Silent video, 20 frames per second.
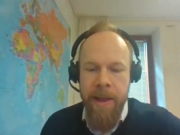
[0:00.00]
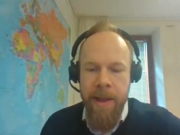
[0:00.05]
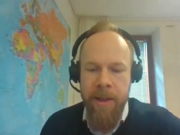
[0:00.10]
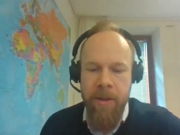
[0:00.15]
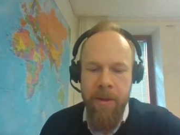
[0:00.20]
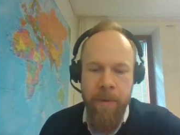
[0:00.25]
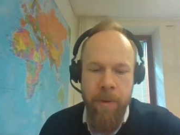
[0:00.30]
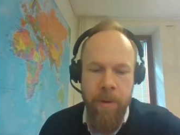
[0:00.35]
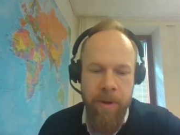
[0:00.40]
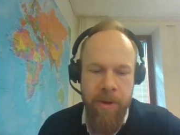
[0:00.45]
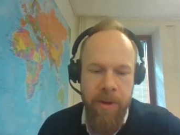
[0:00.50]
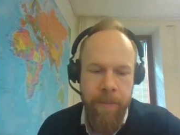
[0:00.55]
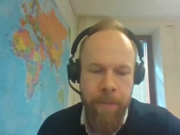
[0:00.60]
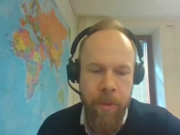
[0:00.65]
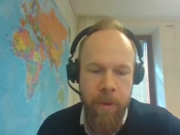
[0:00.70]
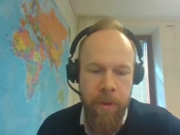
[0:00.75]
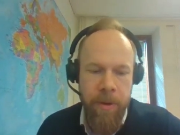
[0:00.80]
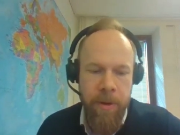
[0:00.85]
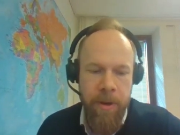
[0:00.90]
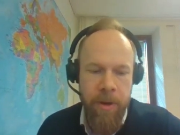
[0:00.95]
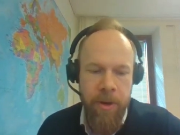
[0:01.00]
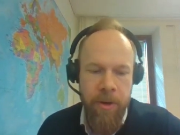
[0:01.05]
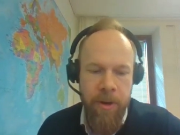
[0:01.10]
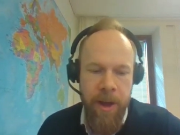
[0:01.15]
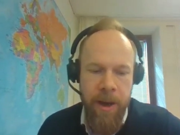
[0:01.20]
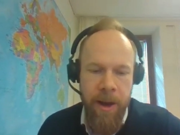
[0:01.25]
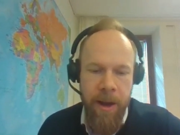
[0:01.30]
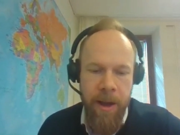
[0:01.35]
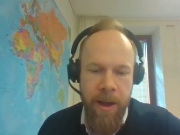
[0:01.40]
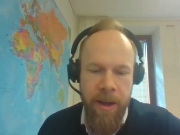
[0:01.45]
it's of course important to
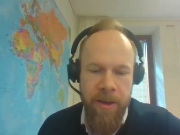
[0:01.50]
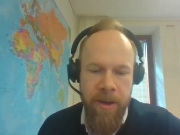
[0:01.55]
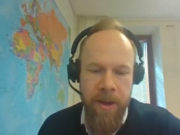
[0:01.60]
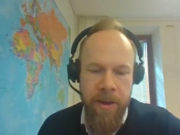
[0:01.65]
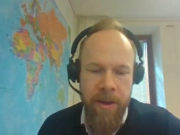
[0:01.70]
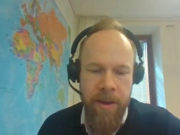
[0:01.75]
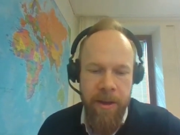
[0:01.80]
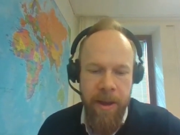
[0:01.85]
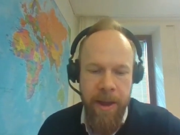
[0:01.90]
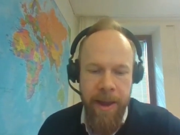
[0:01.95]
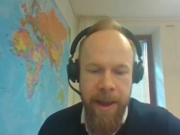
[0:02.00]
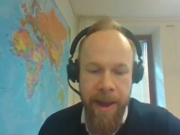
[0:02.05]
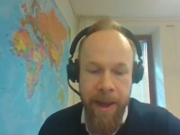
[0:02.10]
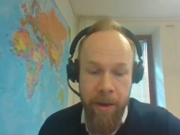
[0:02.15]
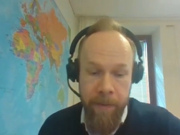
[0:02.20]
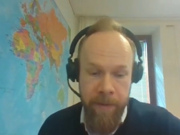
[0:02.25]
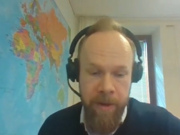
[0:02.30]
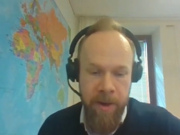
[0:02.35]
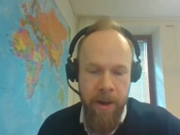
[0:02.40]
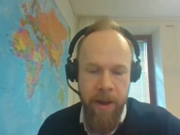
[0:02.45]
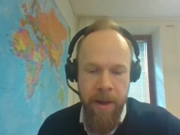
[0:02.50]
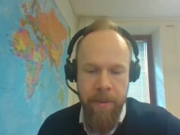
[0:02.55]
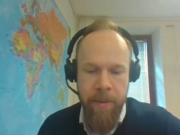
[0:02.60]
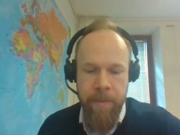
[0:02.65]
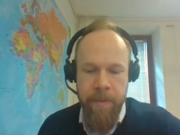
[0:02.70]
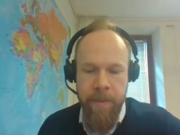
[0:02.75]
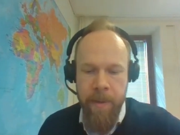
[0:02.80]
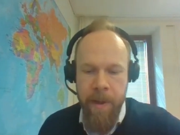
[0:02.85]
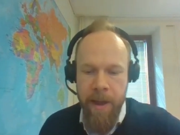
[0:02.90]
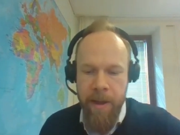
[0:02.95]
analyze it ahead of time
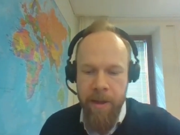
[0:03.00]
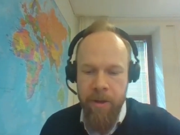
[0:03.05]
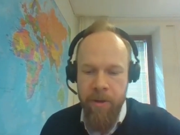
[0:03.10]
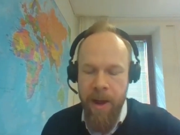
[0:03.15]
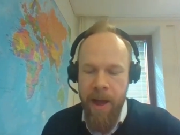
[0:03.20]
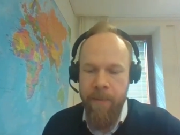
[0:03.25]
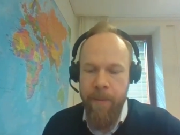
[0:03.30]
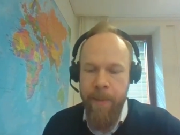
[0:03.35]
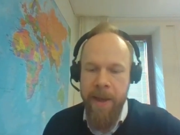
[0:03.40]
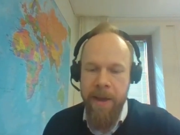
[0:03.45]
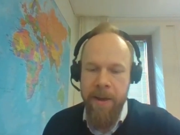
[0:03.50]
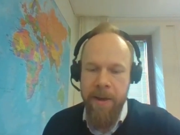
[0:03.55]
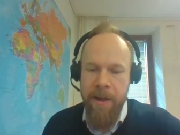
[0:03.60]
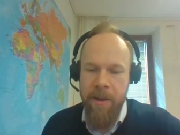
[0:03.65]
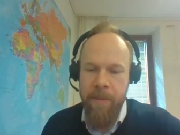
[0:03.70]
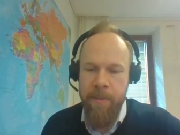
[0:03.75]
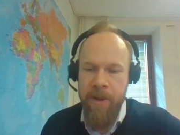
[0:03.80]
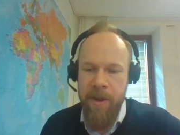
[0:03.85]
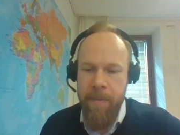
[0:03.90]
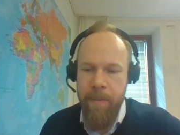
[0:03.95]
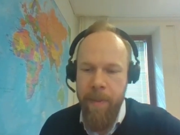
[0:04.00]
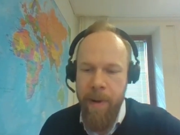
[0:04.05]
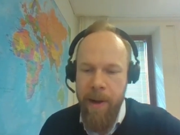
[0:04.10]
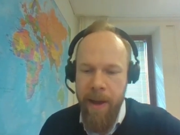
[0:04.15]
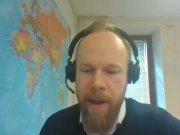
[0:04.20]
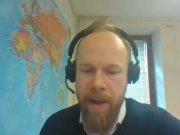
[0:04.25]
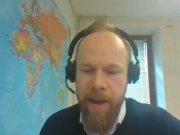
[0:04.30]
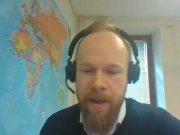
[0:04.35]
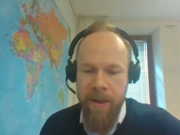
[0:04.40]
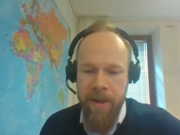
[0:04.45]
and to have mechanisms in
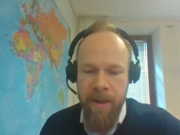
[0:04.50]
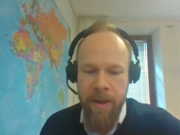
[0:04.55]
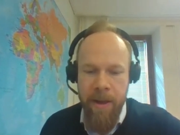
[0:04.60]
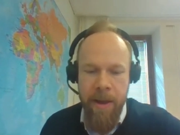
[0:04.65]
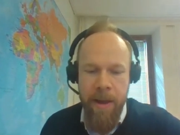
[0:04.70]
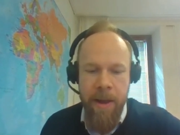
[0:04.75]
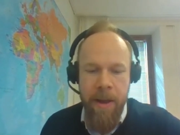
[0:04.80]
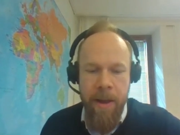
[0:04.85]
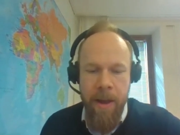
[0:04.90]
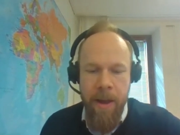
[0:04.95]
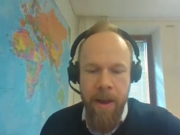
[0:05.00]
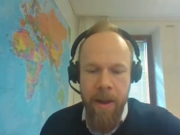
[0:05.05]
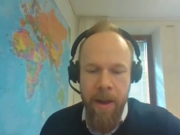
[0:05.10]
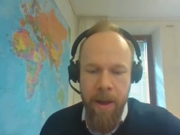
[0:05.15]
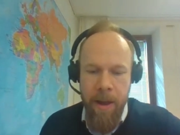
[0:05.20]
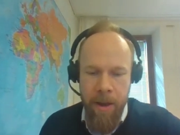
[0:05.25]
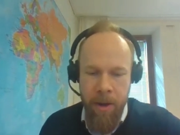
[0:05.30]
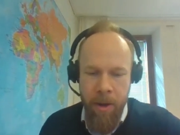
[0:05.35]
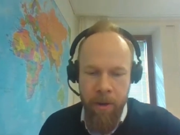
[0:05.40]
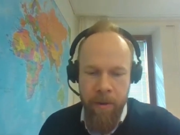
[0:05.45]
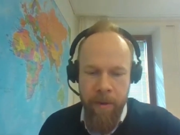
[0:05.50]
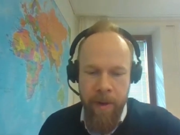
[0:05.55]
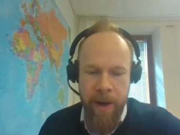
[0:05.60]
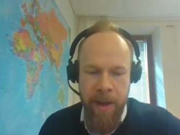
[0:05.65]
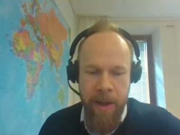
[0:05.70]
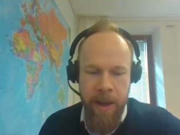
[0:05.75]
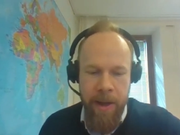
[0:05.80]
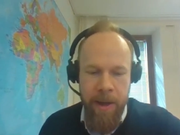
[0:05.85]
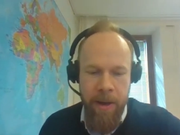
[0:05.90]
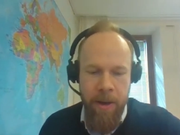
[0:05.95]
place uh,
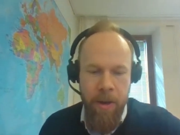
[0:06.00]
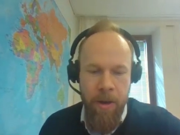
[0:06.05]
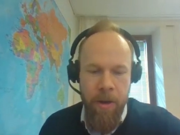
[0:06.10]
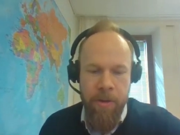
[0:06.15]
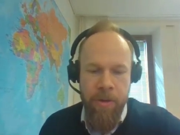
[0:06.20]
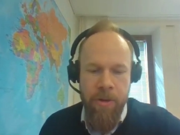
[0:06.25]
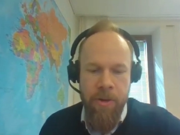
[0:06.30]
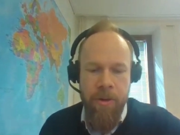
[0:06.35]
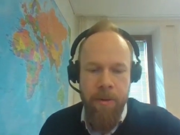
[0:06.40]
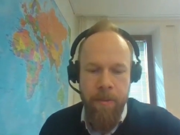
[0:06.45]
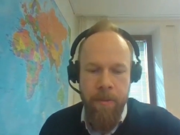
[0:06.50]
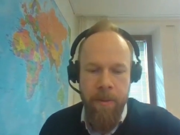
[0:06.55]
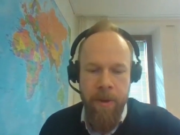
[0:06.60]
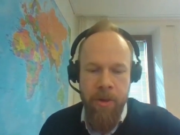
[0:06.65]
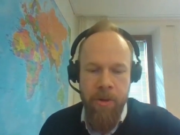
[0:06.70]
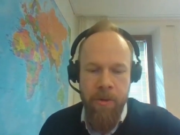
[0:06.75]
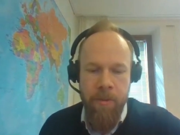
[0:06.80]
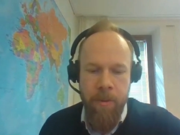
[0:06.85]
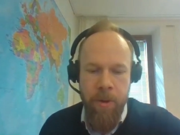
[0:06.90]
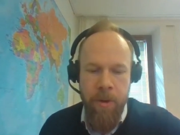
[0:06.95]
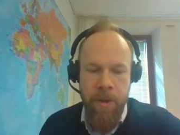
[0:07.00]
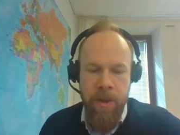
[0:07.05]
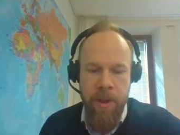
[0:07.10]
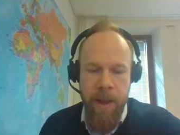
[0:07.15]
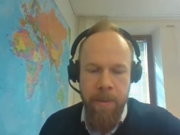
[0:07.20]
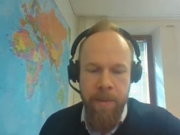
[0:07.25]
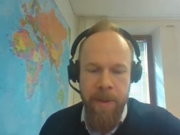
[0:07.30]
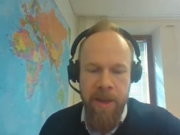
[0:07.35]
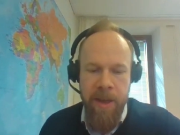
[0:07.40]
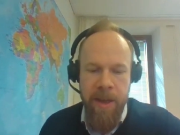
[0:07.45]
already at launch, which would
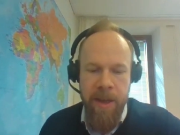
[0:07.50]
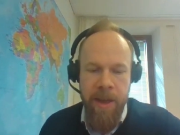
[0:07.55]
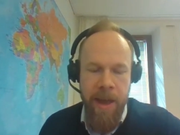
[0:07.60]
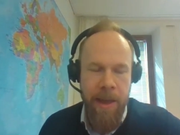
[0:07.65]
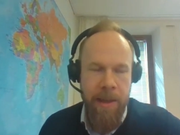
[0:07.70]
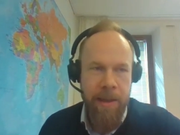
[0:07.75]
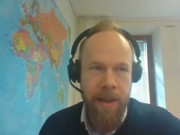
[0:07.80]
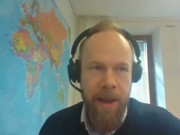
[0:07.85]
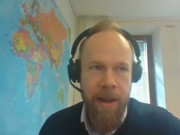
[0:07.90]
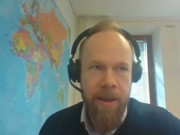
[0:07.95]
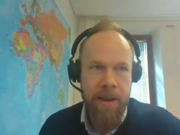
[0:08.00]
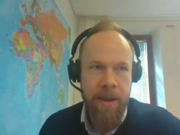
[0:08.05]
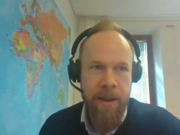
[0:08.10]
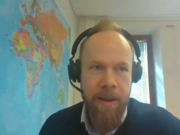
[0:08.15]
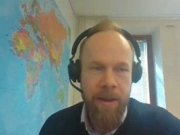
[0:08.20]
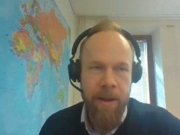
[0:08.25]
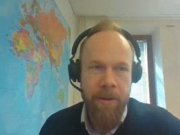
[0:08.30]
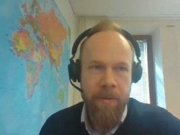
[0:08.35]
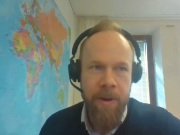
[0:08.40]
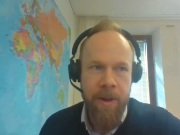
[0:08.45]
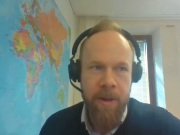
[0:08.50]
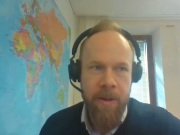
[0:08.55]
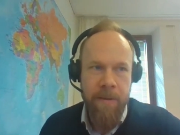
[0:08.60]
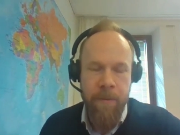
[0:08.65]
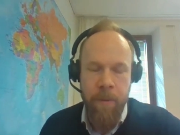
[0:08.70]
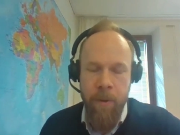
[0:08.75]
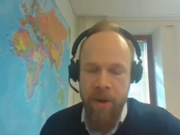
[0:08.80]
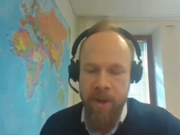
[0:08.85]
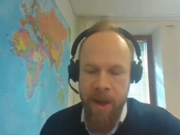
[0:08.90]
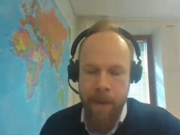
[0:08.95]
then mitigate that that risk.
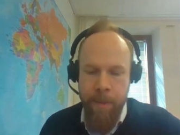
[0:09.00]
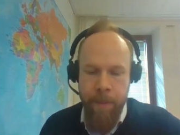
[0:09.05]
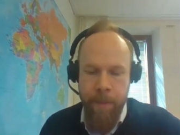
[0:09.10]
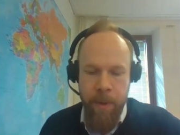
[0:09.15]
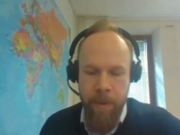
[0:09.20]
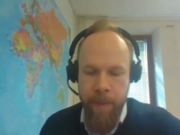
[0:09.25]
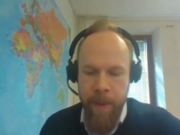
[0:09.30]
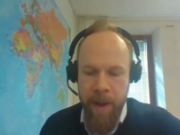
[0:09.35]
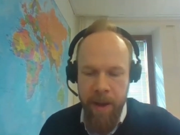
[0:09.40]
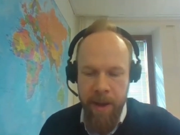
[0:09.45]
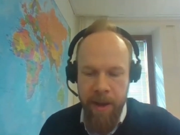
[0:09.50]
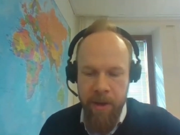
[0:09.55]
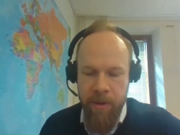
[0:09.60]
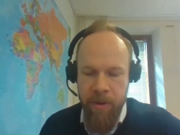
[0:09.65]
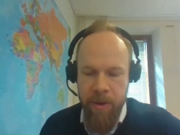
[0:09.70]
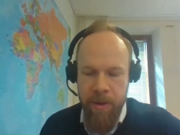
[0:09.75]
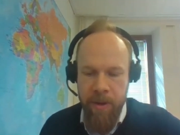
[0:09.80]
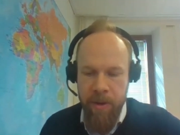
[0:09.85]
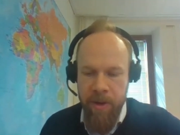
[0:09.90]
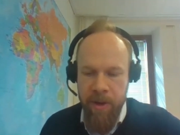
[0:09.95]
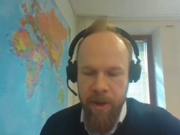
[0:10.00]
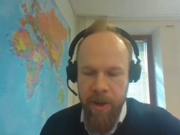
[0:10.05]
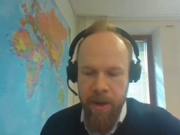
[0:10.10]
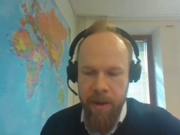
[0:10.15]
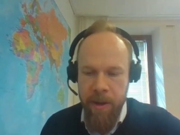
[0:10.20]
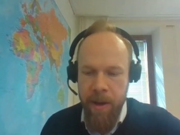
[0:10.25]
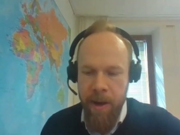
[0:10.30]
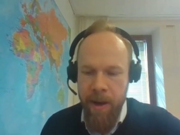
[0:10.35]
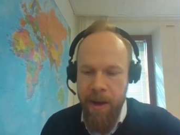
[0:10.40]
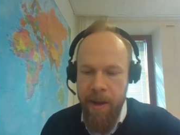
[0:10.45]
For example, by
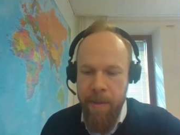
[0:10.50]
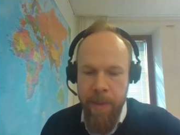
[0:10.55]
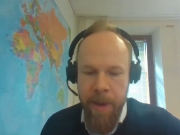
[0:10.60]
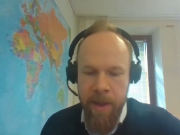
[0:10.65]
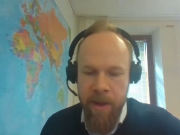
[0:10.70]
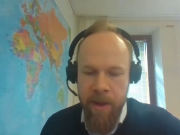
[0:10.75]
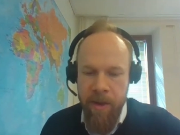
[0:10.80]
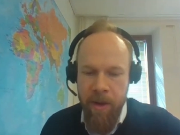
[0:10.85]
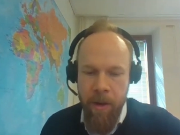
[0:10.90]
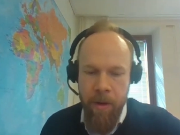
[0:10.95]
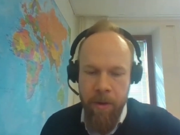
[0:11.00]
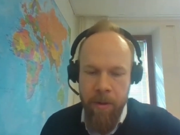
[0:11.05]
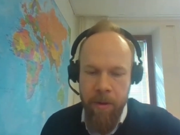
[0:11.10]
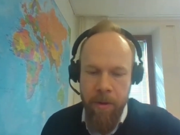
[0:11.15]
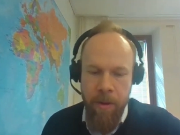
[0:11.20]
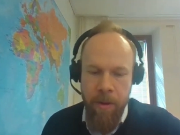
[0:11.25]
introducing limits on